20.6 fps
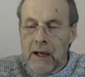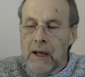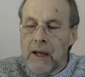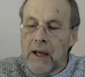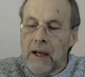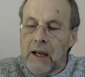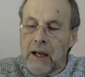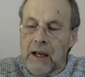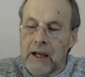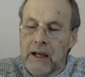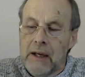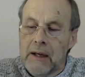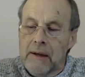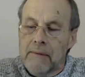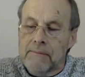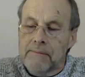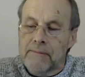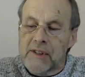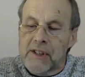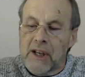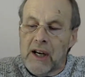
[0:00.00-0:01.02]
he
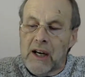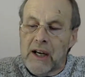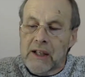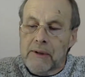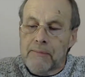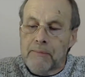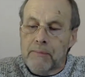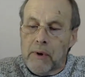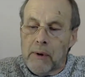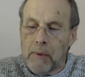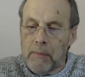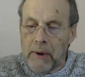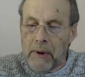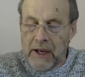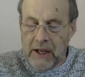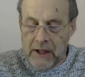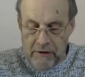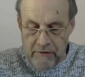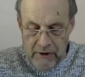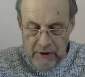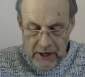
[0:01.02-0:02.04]
died probably
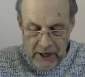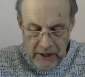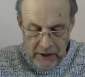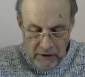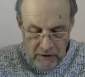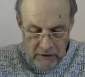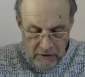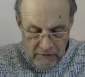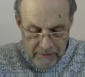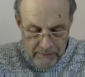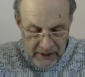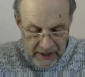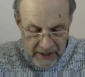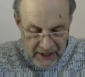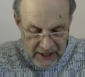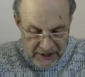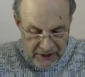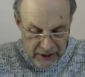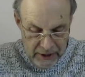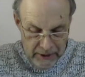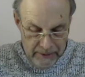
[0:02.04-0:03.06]
in the reign of
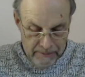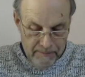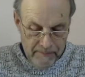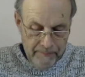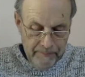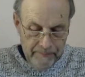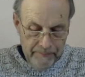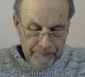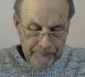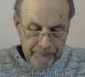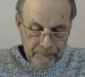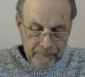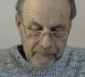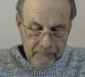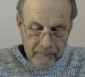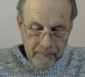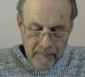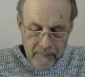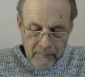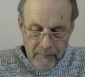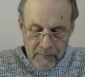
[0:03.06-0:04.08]
Manasseh.
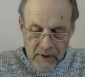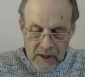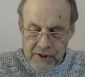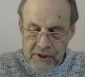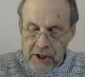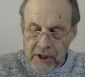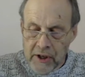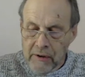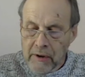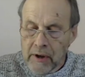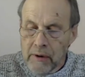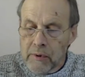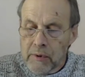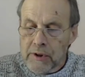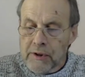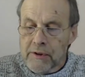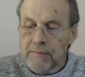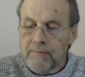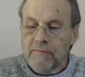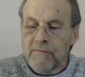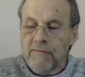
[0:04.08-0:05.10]
So he
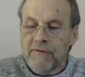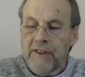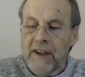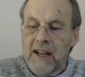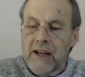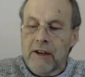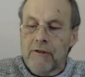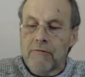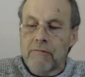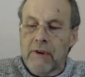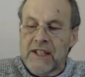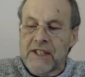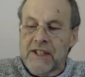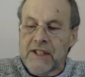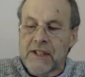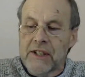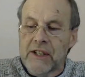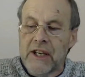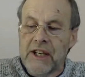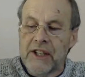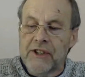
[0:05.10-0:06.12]
was fairly
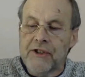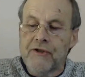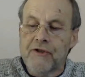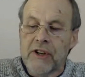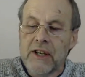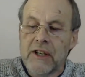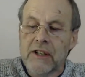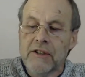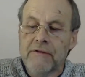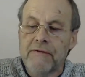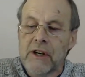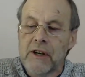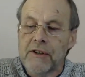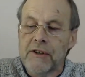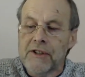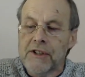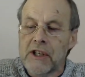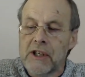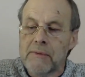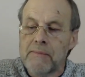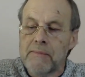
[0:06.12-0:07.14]
recent history as far as
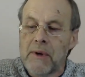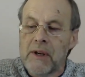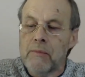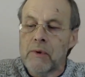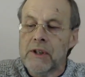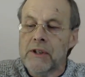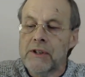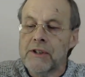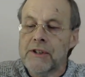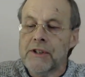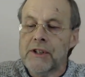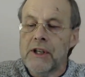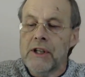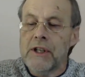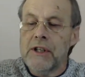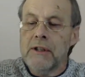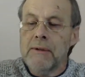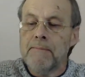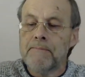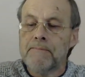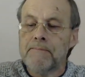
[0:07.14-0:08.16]
these men were concerned.